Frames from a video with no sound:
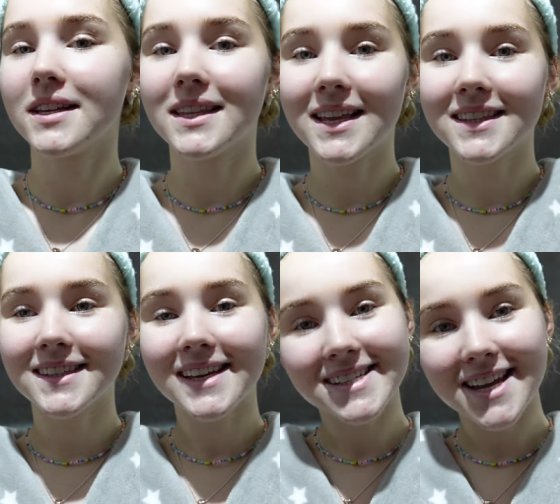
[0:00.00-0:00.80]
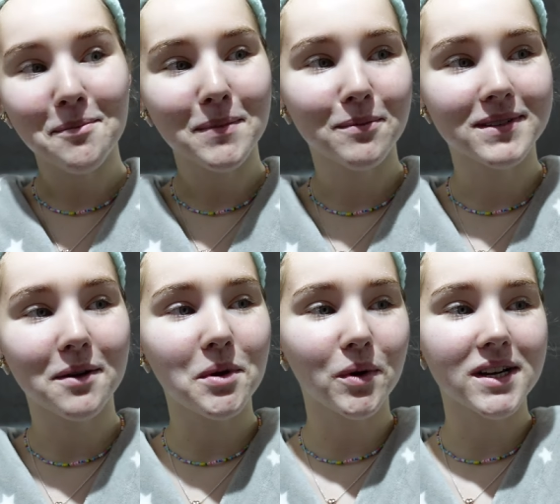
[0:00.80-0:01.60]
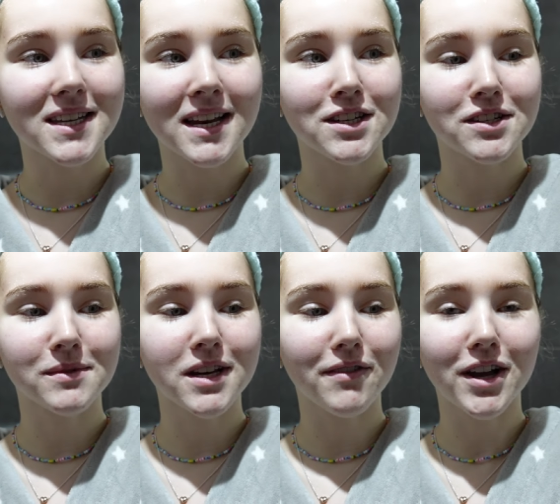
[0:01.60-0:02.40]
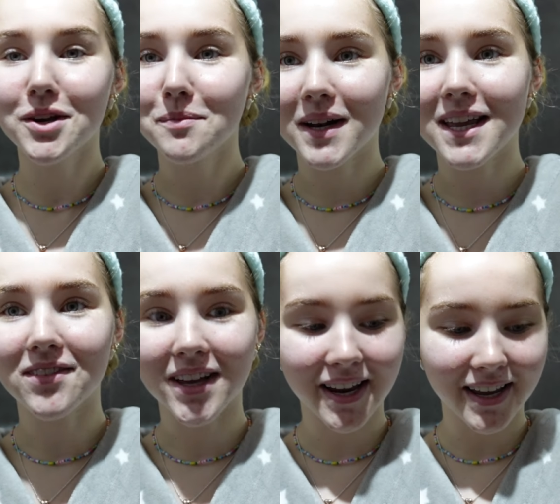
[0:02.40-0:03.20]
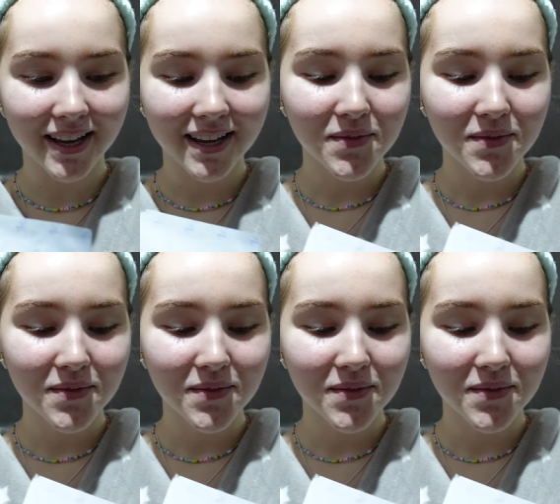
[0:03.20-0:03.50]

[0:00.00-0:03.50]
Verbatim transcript: and then they DM'd me and was like, we want to send you some stuff. I couldn't believe it. Like,